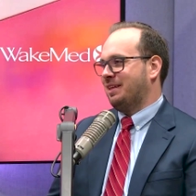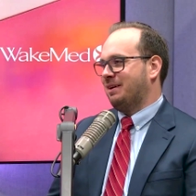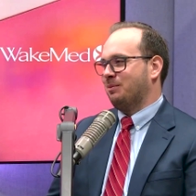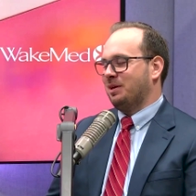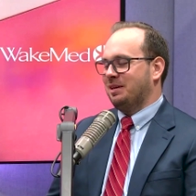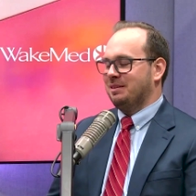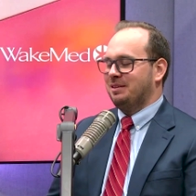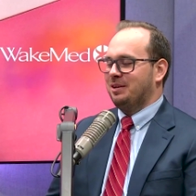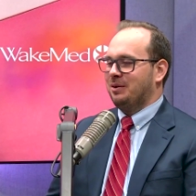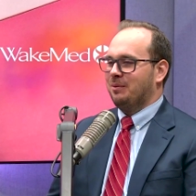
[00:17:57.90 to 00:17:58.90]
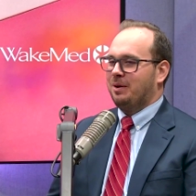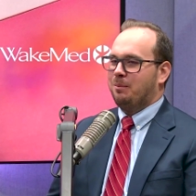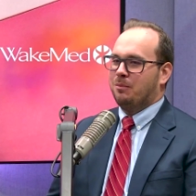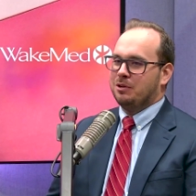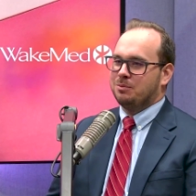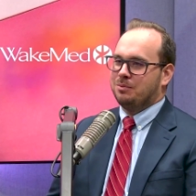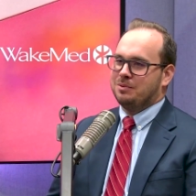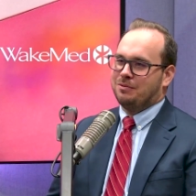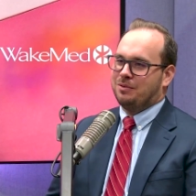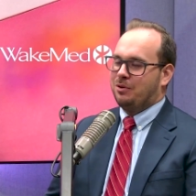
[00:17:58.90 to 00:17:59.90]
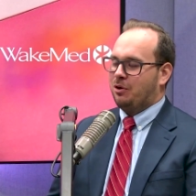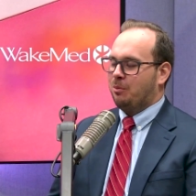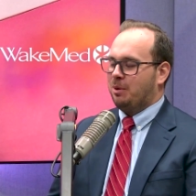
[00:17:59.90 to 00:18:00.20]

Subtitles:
That we, and multiple different home